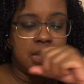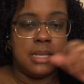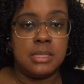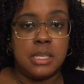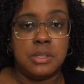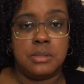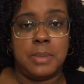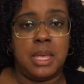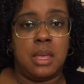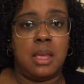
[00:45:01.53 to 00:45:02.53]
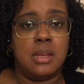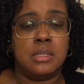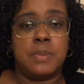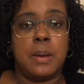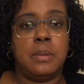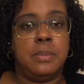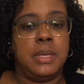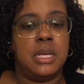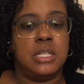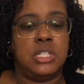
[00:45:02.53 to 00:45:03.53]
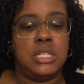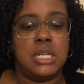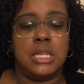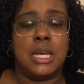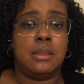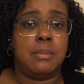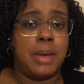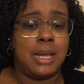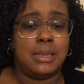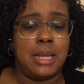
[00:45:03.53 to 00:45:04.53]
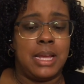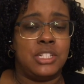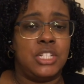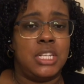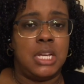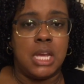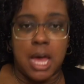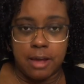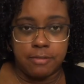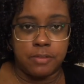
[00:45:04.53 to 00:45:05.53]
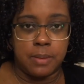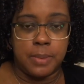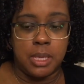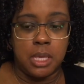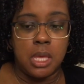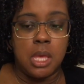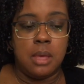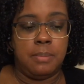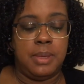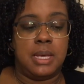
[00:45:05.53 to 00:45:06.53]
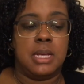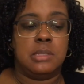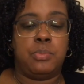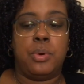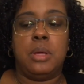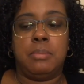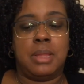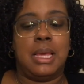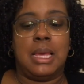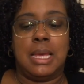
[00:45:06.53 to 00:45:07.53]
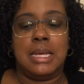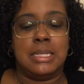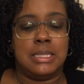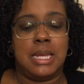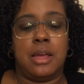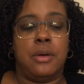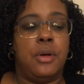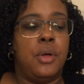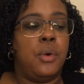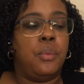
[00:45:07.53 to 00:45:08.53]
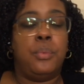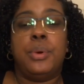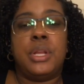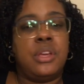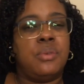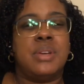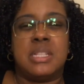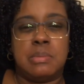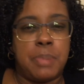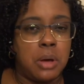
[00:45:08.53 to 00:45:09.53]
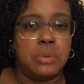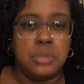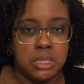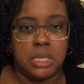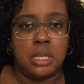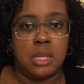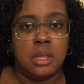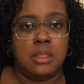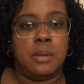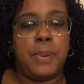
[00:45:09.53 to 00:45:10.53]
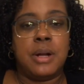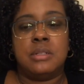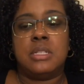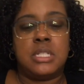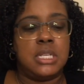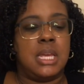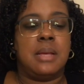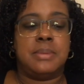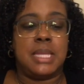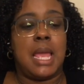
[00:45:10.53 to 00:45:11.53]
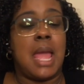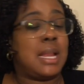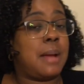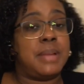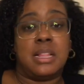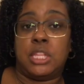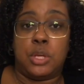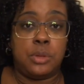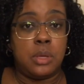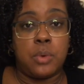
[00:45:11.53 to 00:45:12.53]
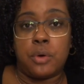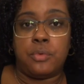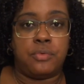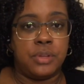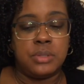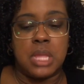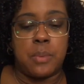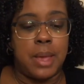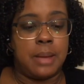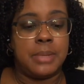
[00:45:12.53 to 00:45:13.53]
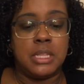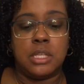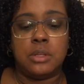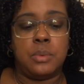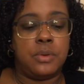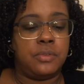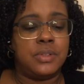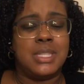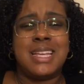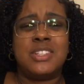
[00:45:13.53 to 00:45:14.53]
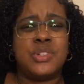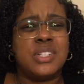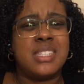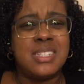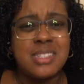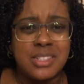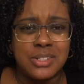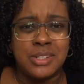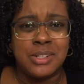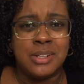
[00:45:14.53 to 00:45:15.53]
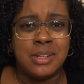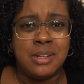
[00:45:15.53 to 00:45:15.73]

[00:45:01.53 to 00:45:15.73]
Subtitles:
Excuse me. And that's probably because she didn't the backlash she got from it. Because point blank, hands down, what are you exposing? The person she kept saying, I'm not the only one who feels that way. I'm not the only one who feels that, is your sister.